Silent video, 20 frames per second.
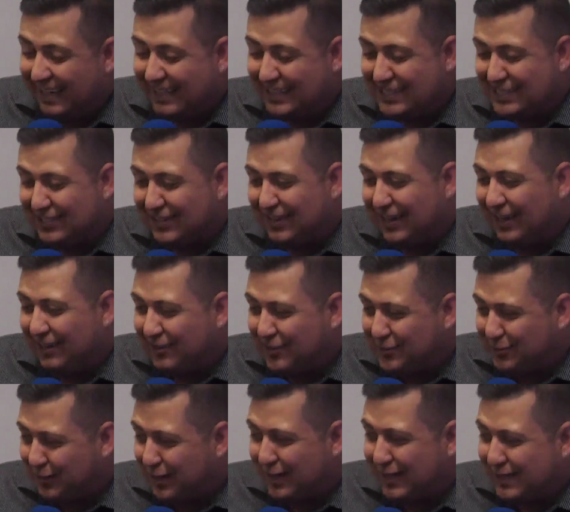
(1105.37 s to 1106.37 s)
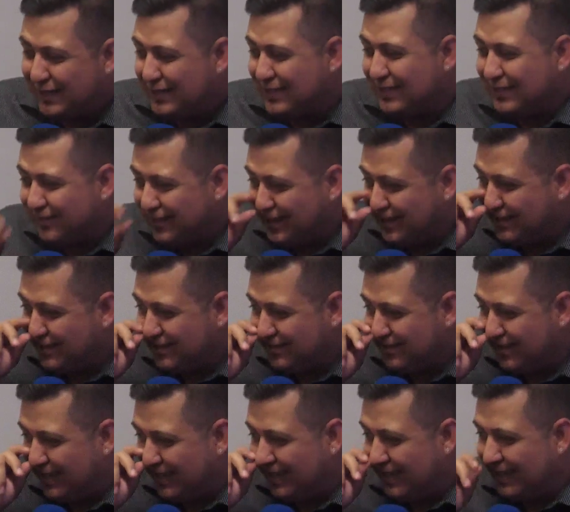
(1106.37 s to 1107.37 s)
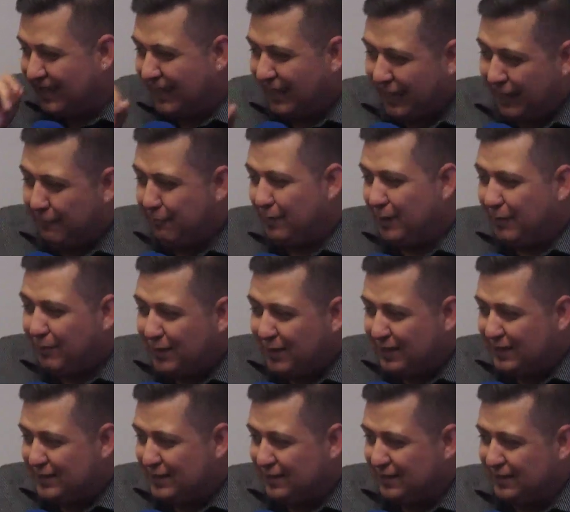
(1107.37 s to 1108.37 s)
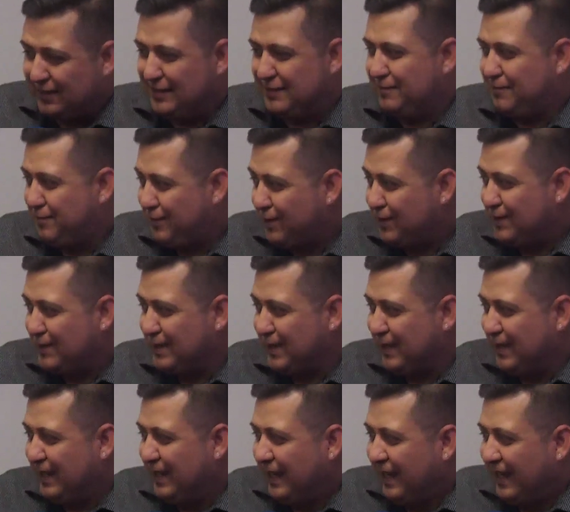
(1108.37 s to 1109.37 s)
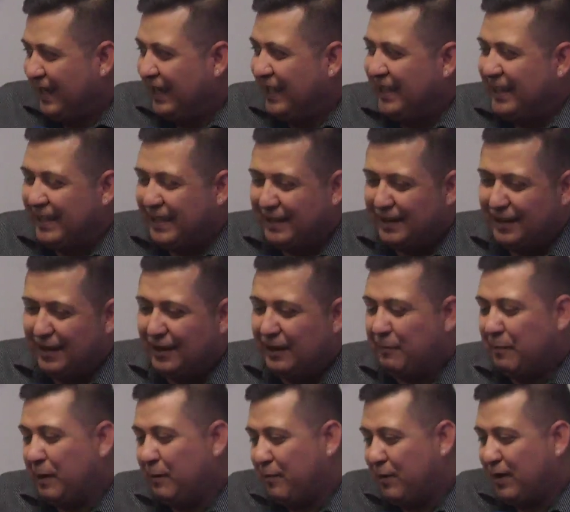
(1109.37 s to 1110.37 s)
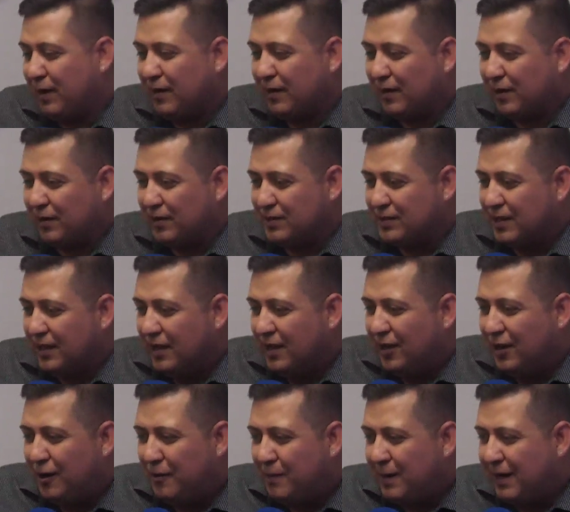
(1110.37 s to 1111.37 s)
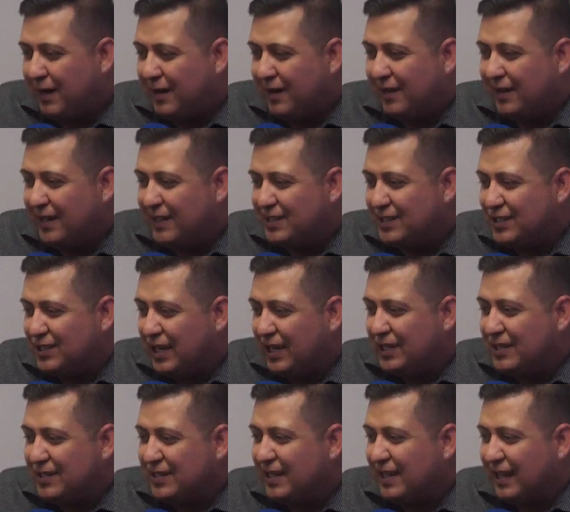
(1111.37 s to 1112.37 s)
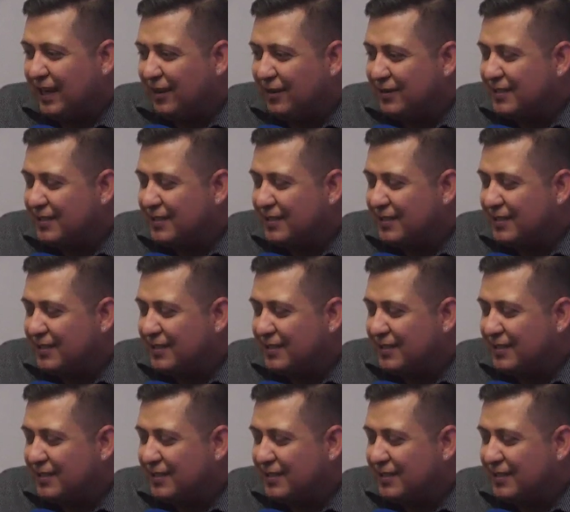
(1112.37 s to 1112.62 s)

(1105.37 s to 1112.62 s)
And so I was walking to the restroom, and then I bumped into this person, and then my partner goes, "Oh my God, that's Shangela."